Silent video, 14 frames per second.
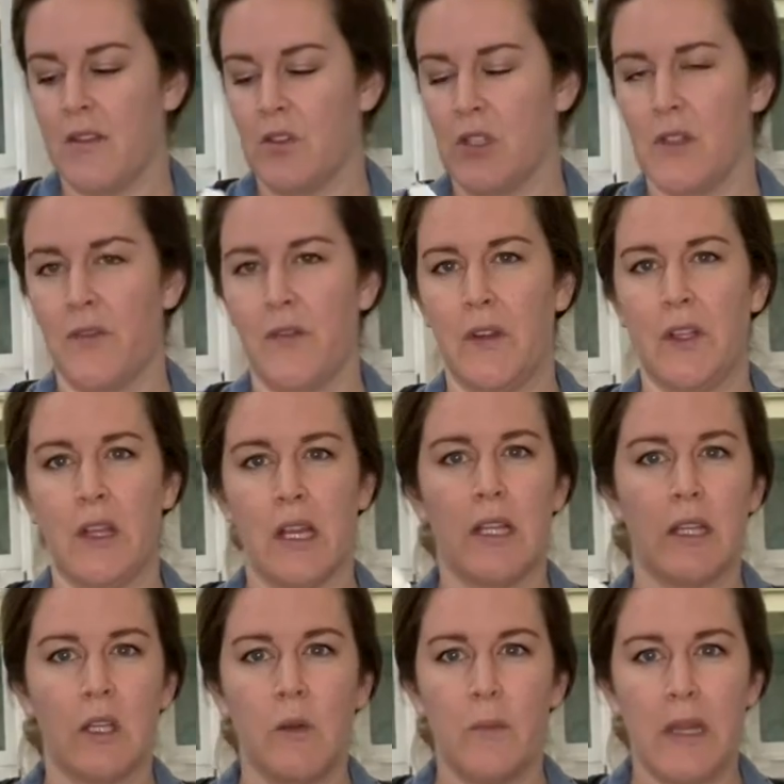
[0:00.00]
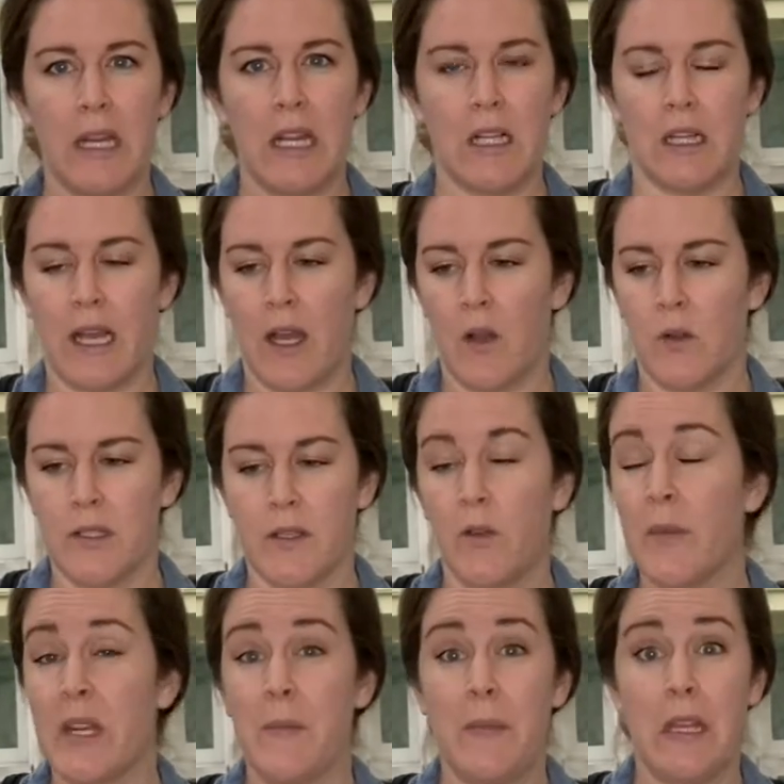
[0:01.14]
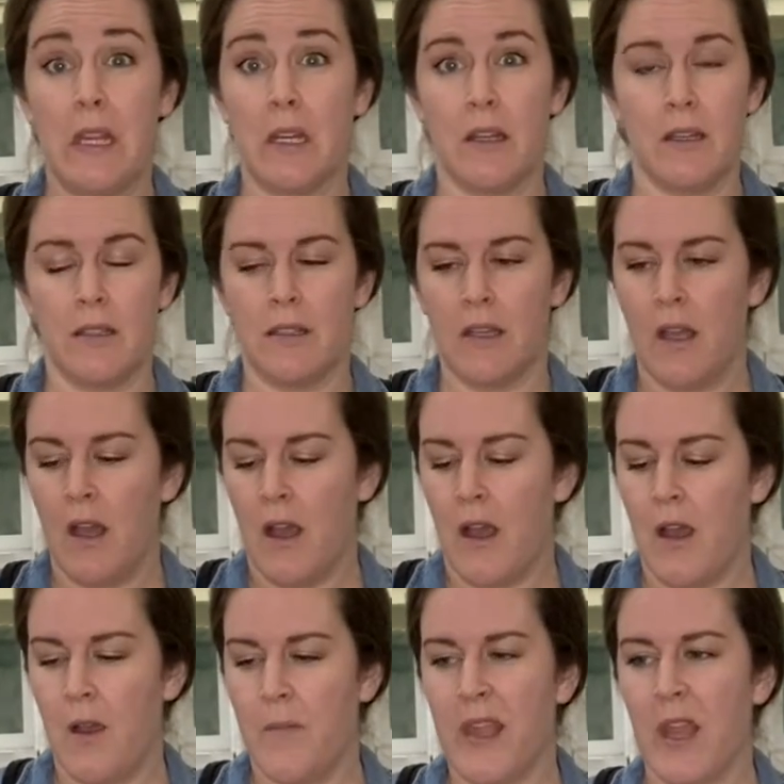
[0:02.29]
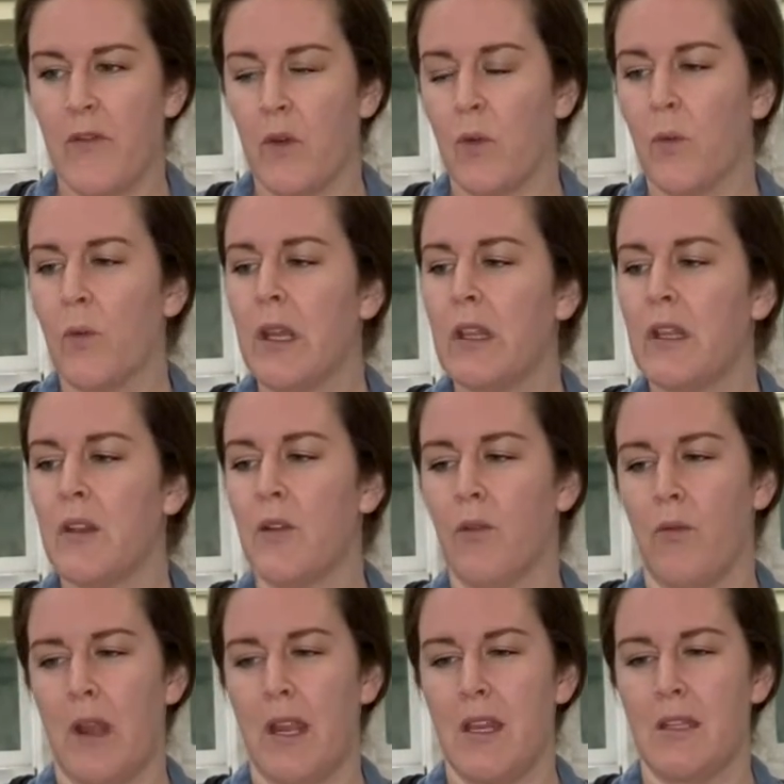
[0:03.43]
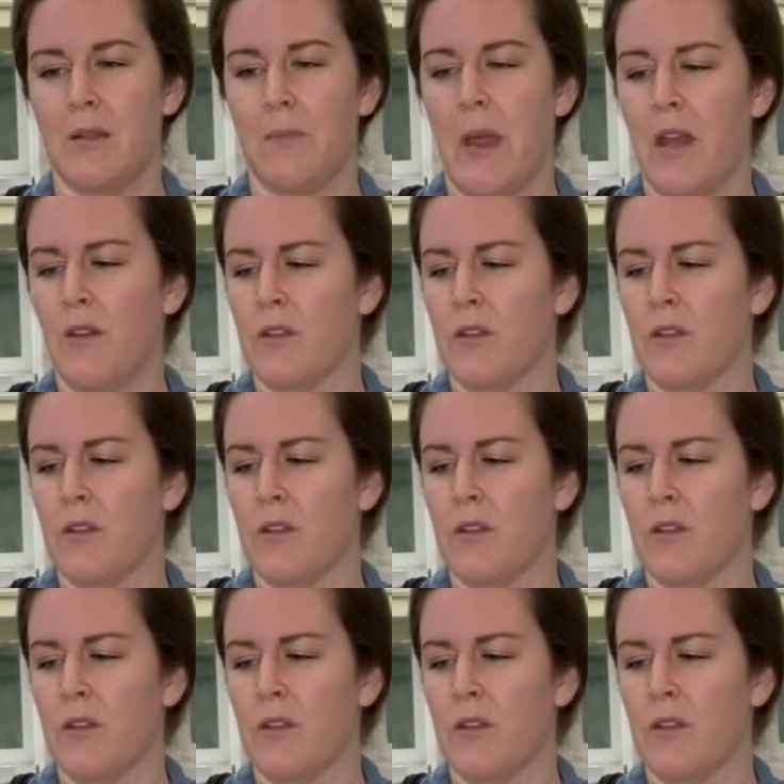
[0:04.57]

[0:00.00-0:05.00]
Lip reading: just feel like little mini clouds, little mini peonies. They have a really great petal